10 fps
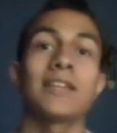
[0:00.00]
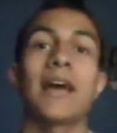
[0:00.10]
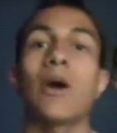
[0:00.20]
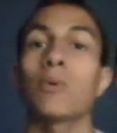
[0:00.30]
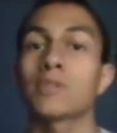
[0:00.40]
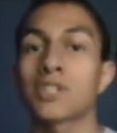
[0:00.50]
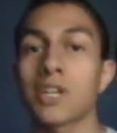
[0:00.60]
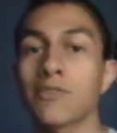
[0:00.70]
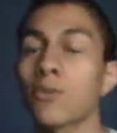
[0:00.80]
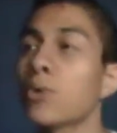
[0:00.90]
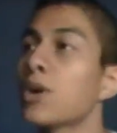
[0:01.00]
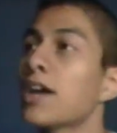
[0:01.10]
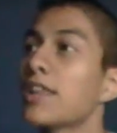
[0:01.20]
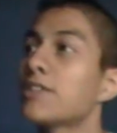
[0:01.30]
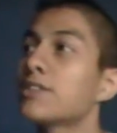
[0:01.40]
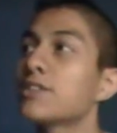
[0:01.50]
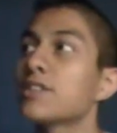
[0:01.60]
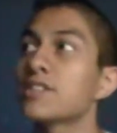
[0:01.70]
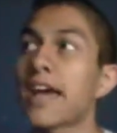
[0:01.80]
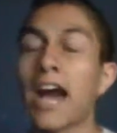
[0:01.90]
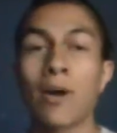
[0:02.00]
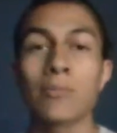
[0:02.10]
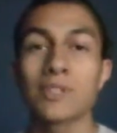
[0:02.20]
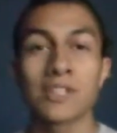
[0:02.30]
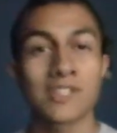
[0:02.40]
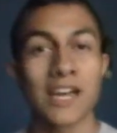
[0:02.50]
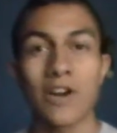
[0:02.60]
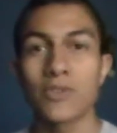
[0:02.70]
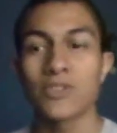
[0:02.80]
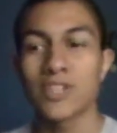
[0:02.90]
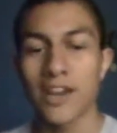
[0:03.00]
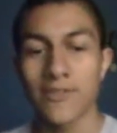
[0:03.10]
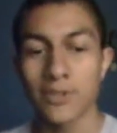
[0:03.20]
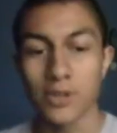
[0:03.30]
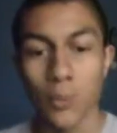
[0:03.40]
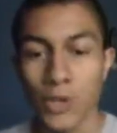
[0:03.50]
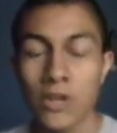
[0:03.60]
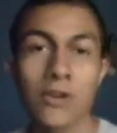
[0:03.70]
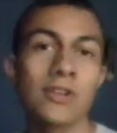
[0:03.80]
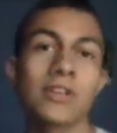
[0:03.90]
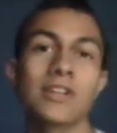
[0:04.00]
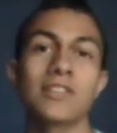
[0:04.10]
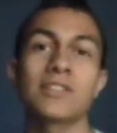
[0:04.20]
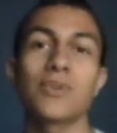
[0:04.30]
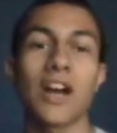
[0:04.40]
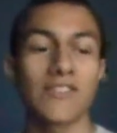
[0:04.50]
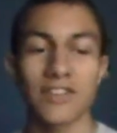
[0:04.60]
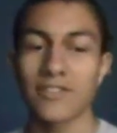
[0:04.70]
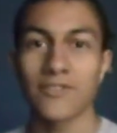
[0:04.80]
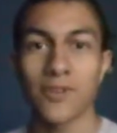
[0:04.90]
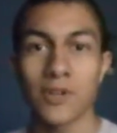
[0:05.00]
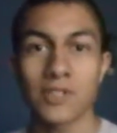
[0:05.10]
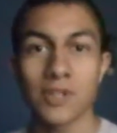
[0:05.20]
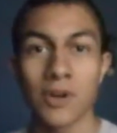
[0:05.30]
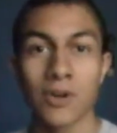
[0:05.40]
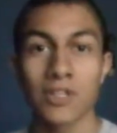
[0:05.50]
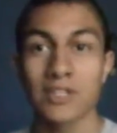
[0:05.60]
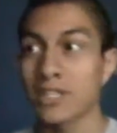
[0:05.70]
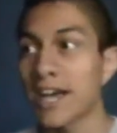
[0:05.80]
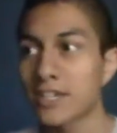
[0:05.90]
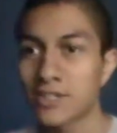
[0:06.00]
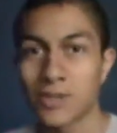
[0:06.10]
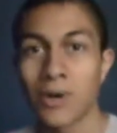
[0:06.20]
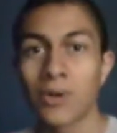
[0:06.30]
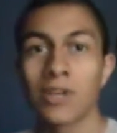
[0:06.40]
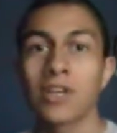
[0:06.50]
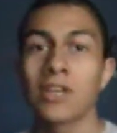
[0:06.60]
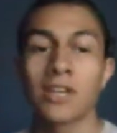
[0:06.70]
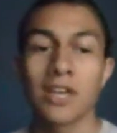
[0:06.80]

Now with shuffle, this album's gonna sound definitely weird because you have like the first song is the last song,